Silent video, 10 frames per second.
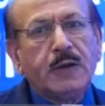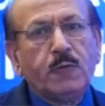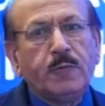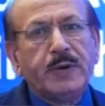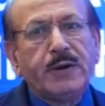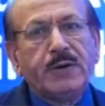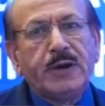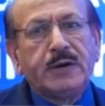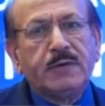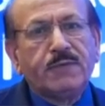who have been
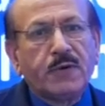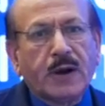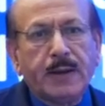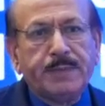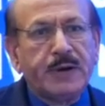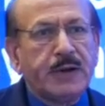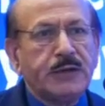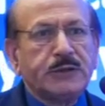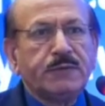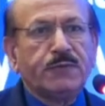treated for
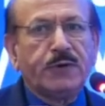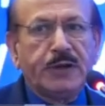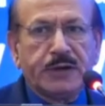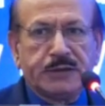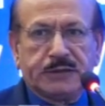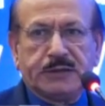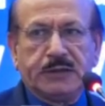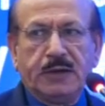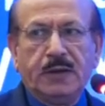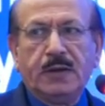hypertension for years
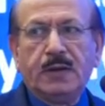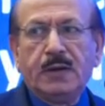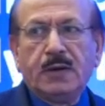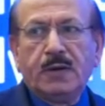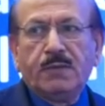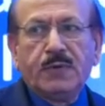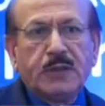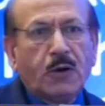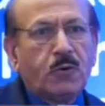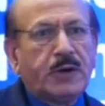
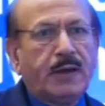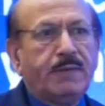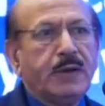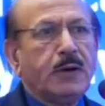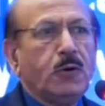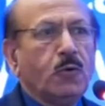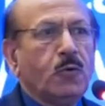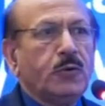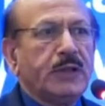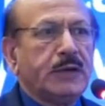without having
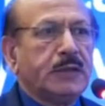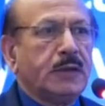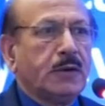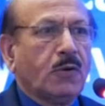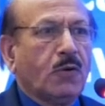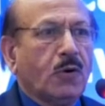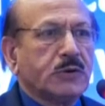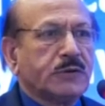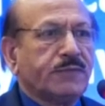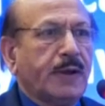known that the
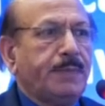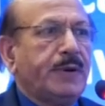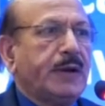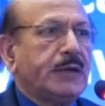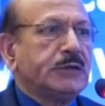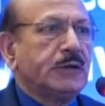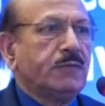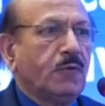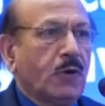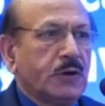cause of
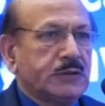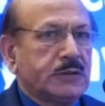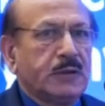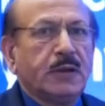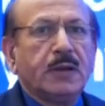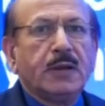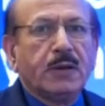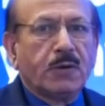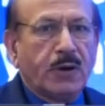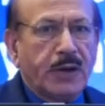hypertension was
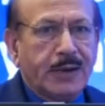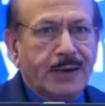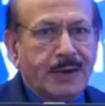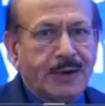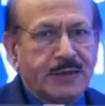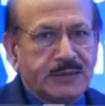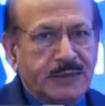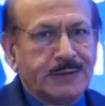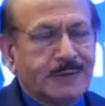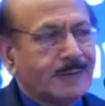chronic kidney
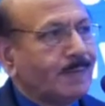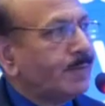disease.